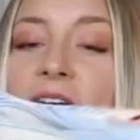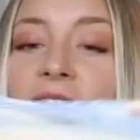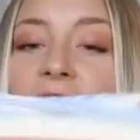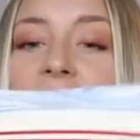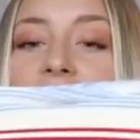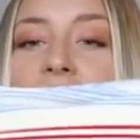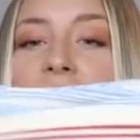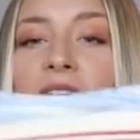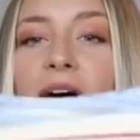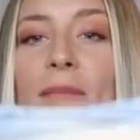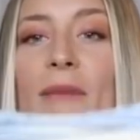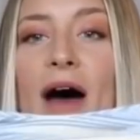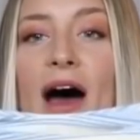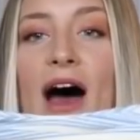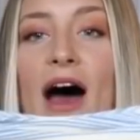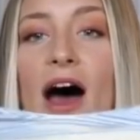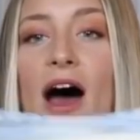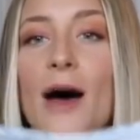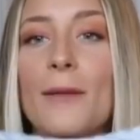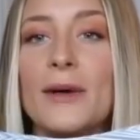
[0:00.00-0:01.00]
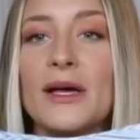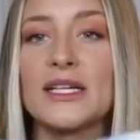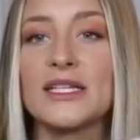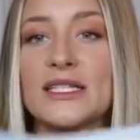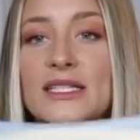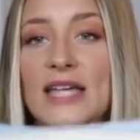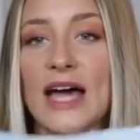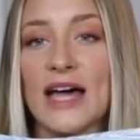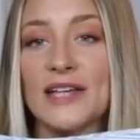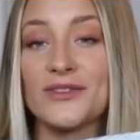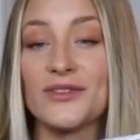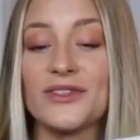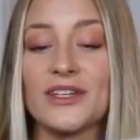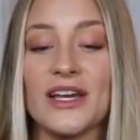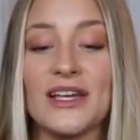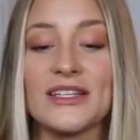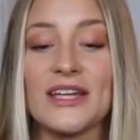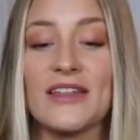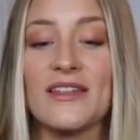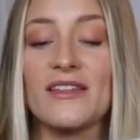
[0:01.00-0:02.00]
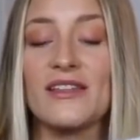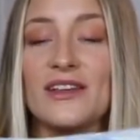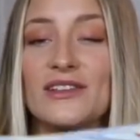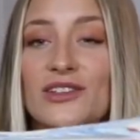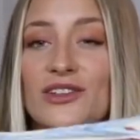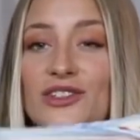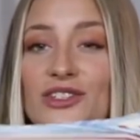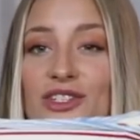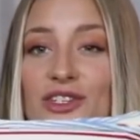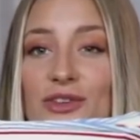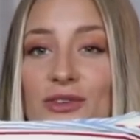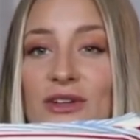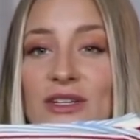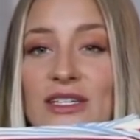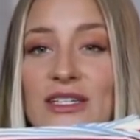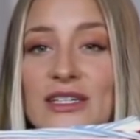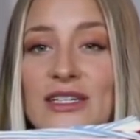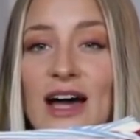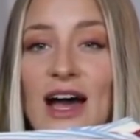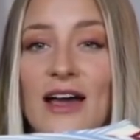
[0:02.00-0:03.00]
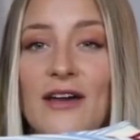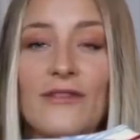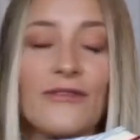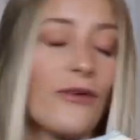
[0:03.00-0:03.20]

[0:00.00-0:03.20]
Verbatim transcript: I am obsessed with these. I think these are to die